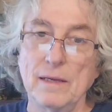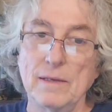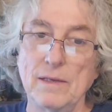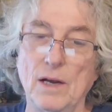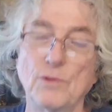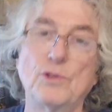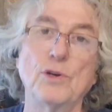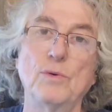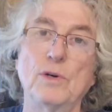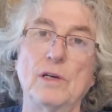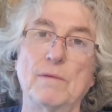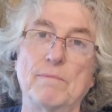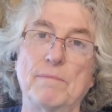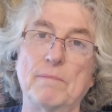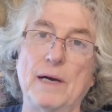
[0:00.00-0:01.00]

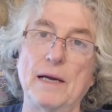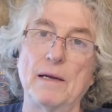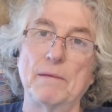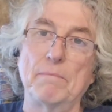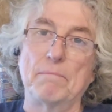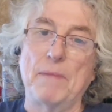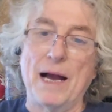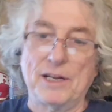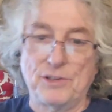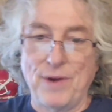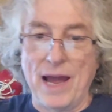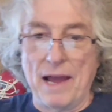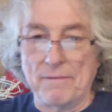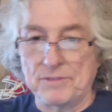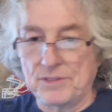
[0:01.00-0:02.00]
doing my mock
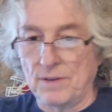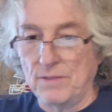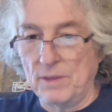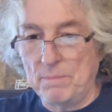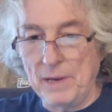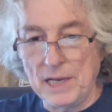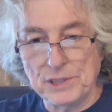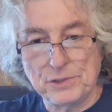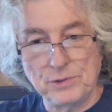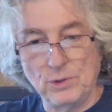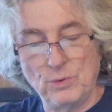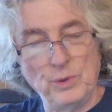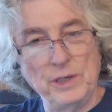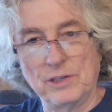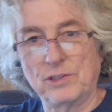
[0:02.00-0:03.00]
drafts over the past
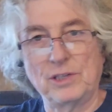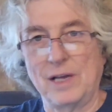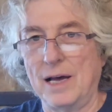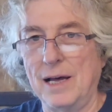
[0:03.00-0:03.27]
few weeks,